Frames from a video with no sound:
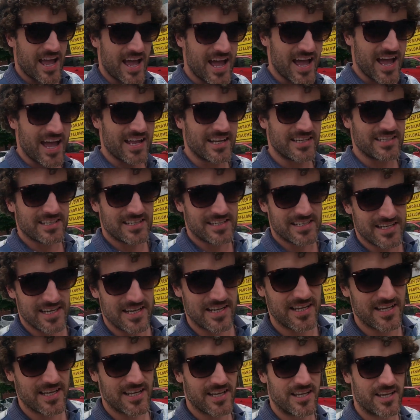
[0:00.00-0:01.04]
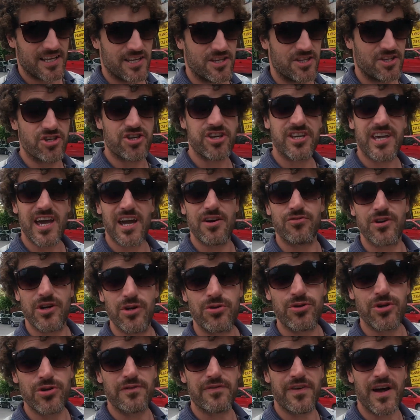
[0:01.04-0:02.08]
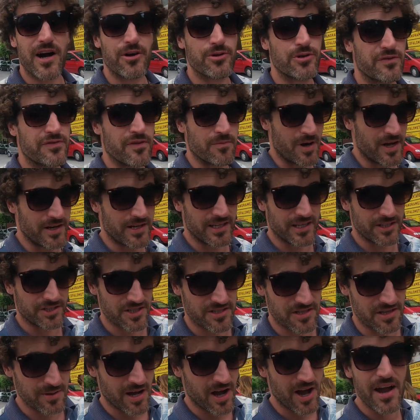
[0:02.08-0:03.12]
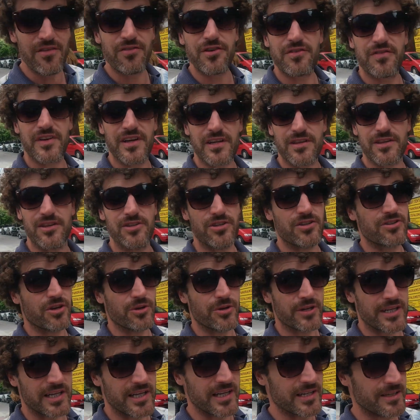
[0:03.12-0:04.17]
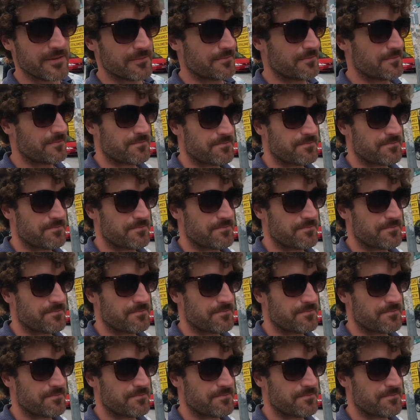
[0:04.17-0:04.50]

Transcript: And you can get real good value for money in just about everything that you're doing here.